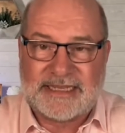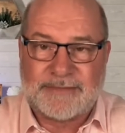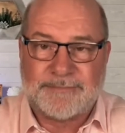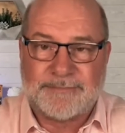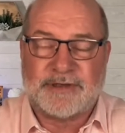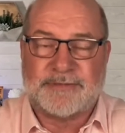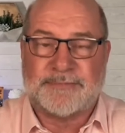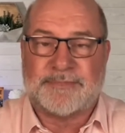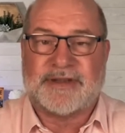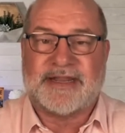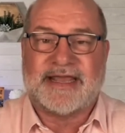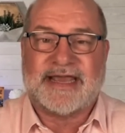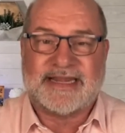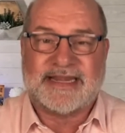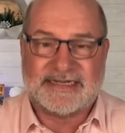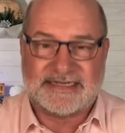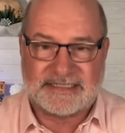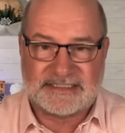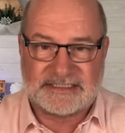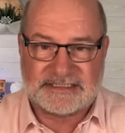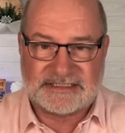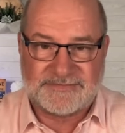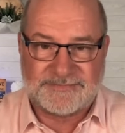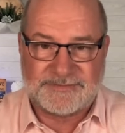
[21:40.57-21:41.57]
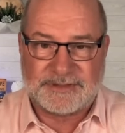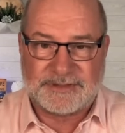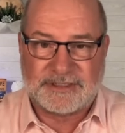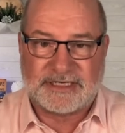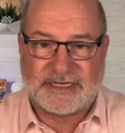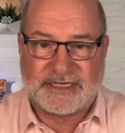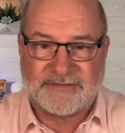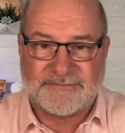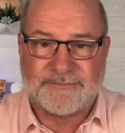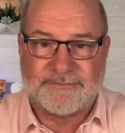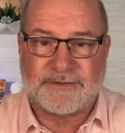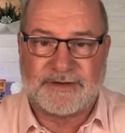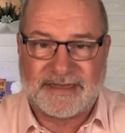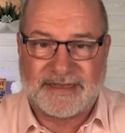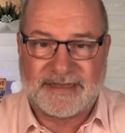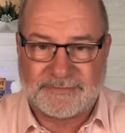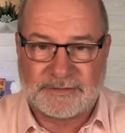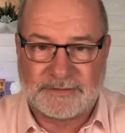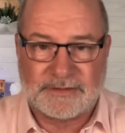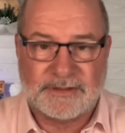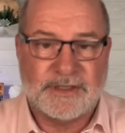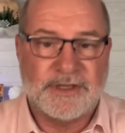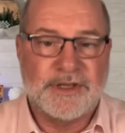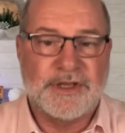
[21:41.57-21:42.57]
but plan it as if you're going to live
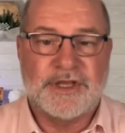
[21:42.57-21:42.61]
forever.